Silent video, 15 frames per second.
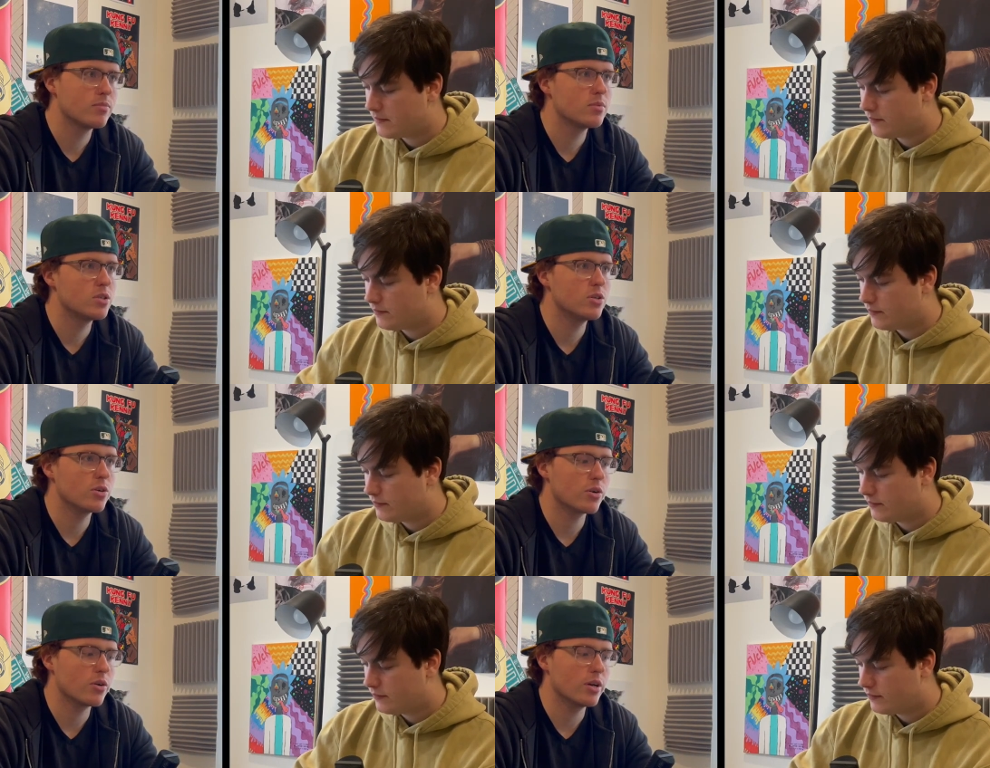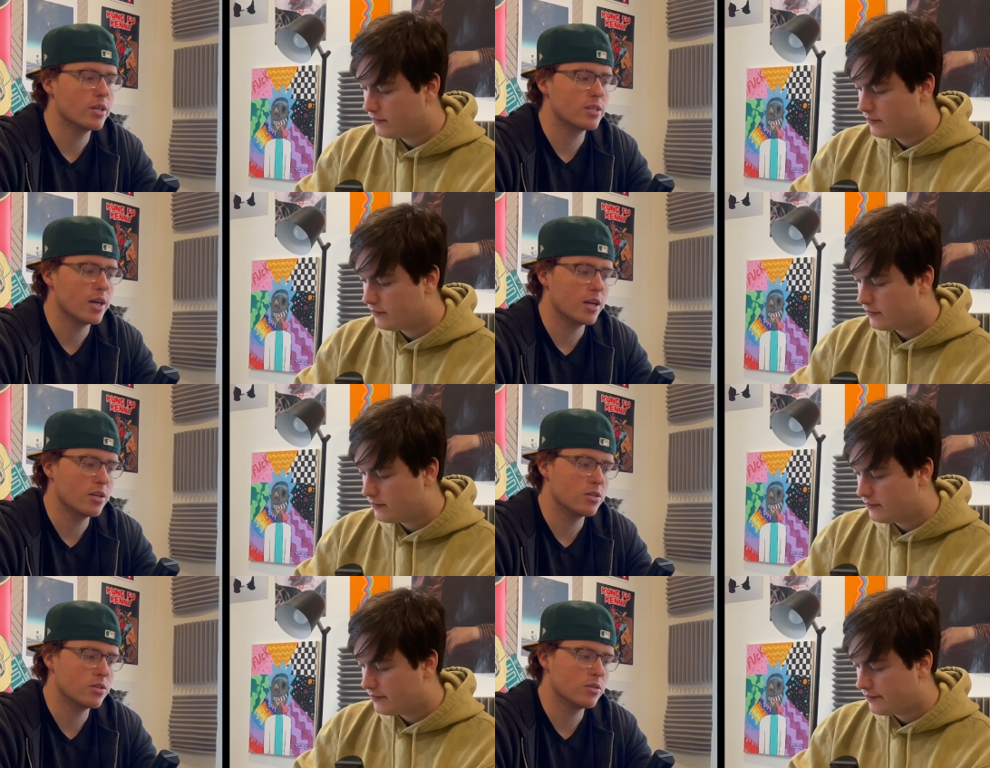Speaker 1: Do you agree in
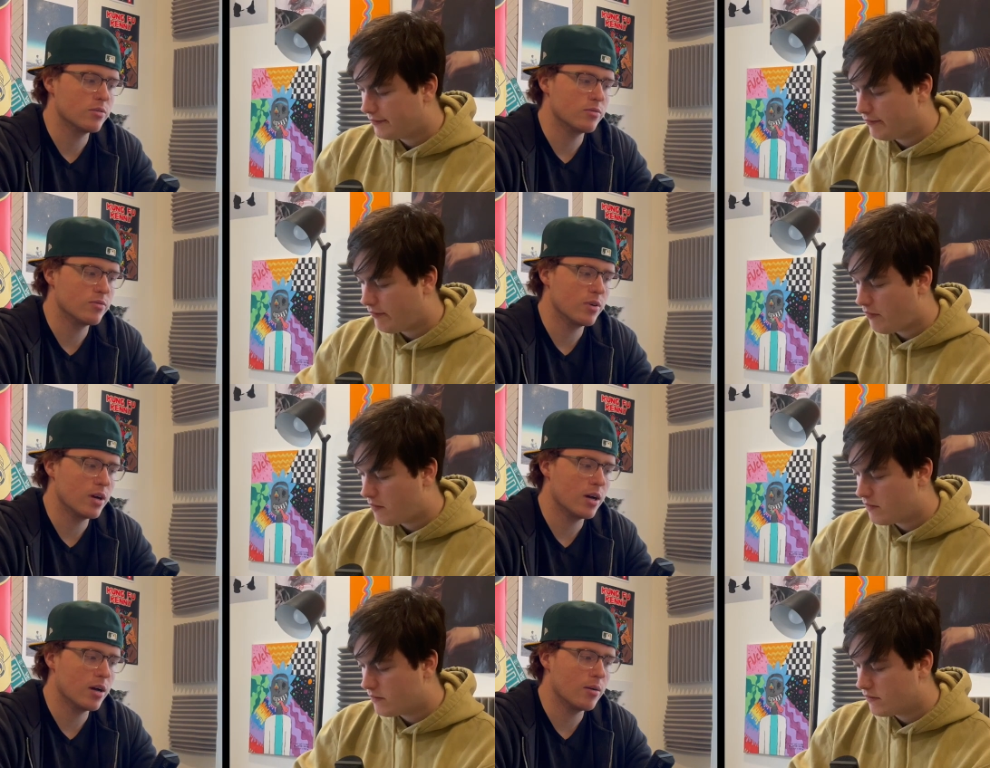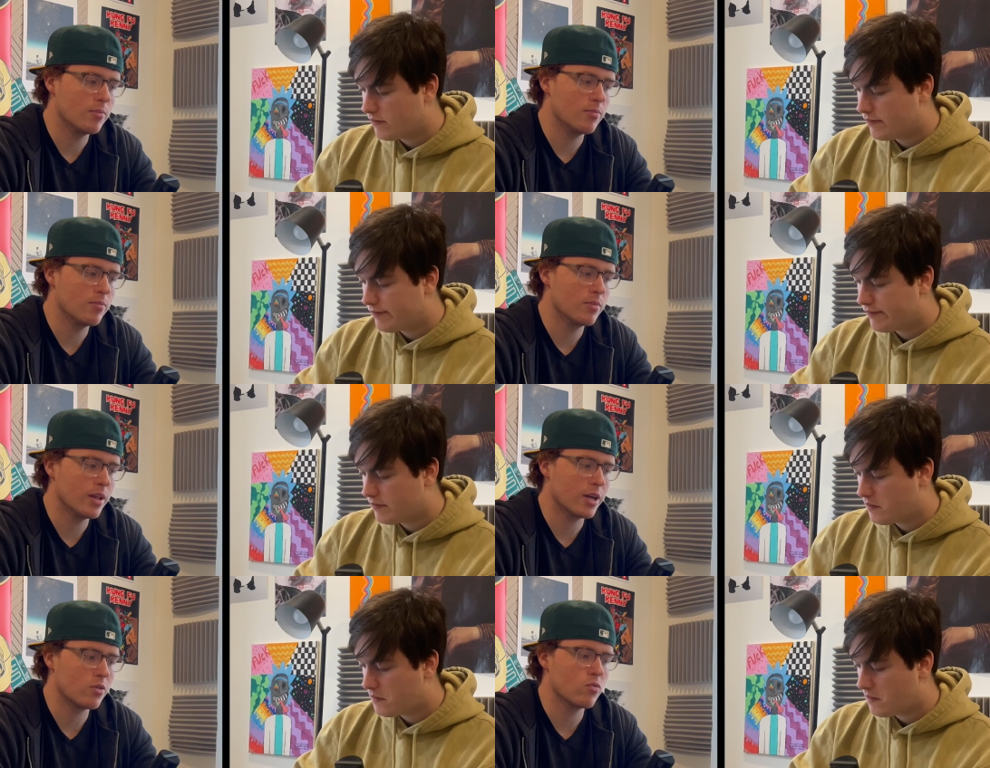tenets of, um,
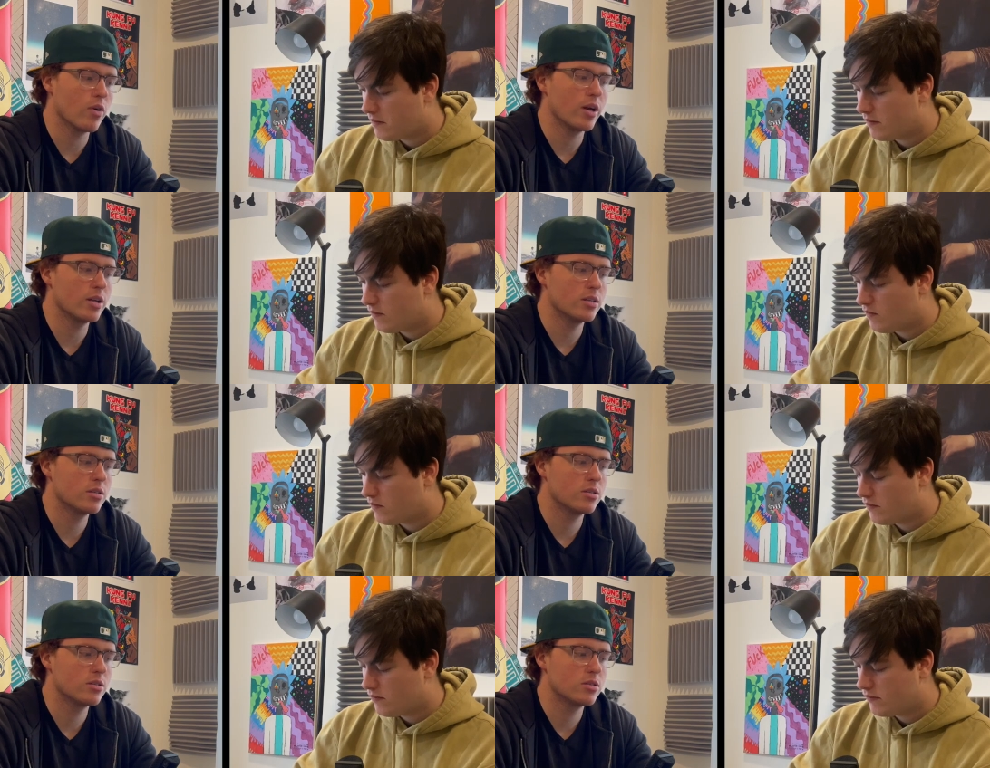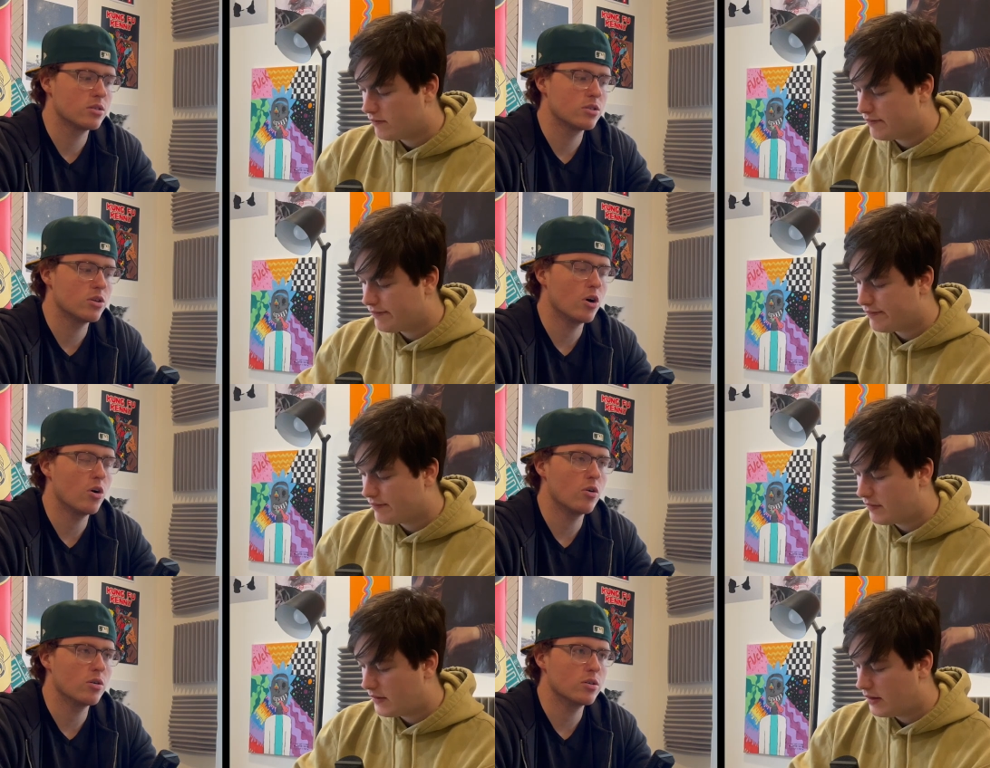like, rights to,
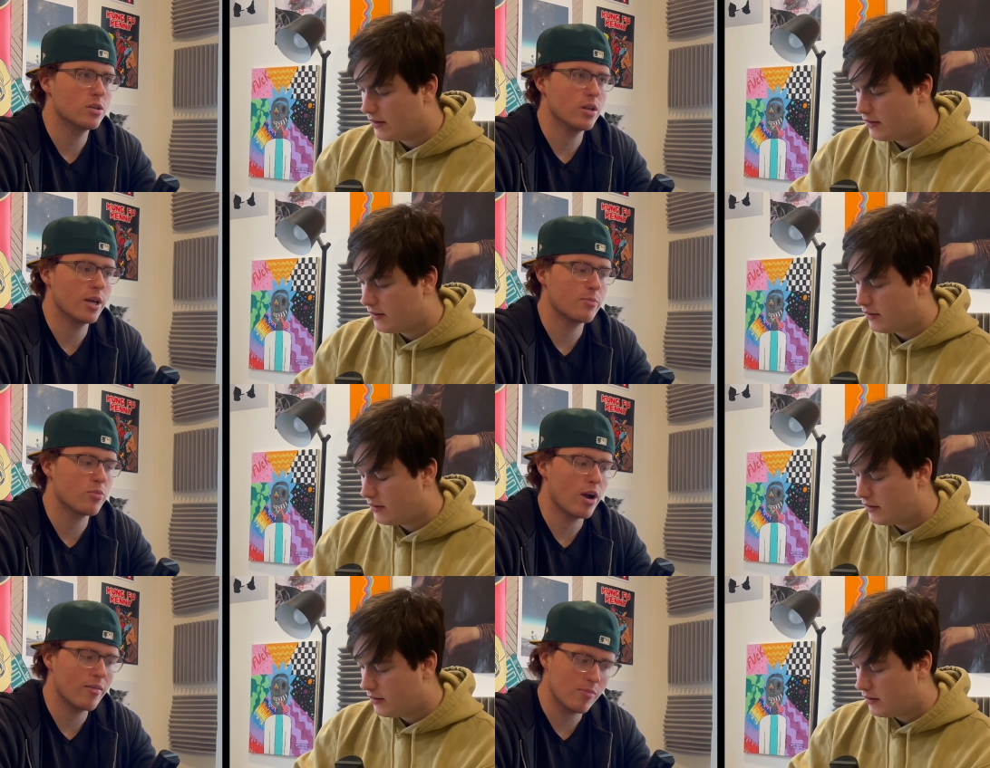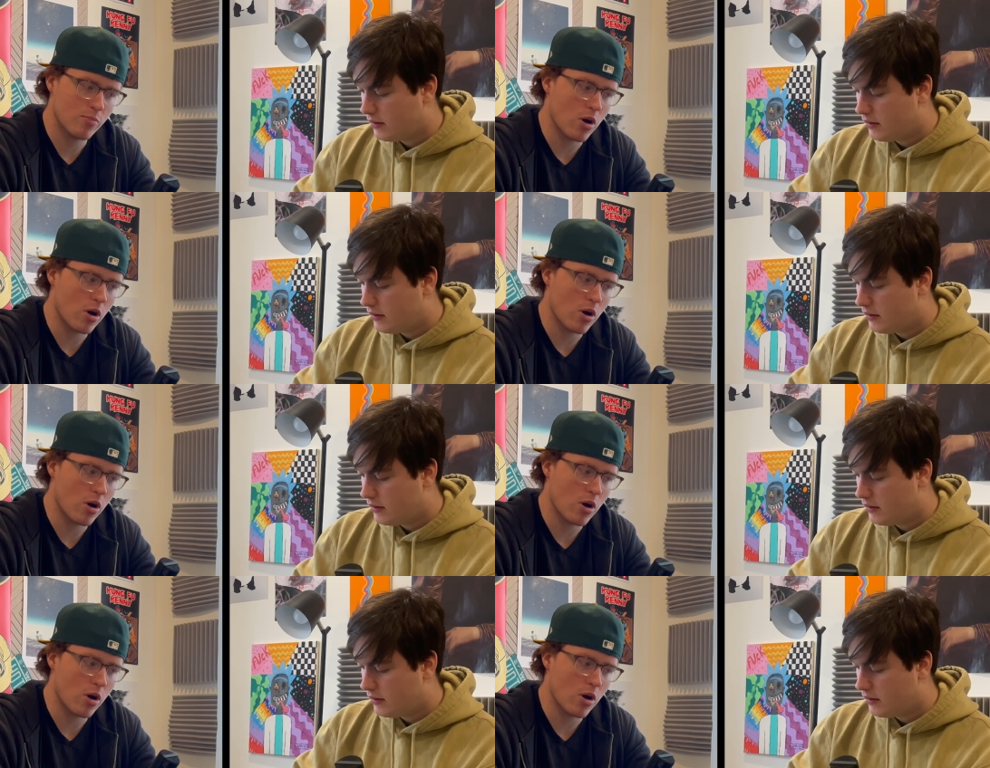to, like, private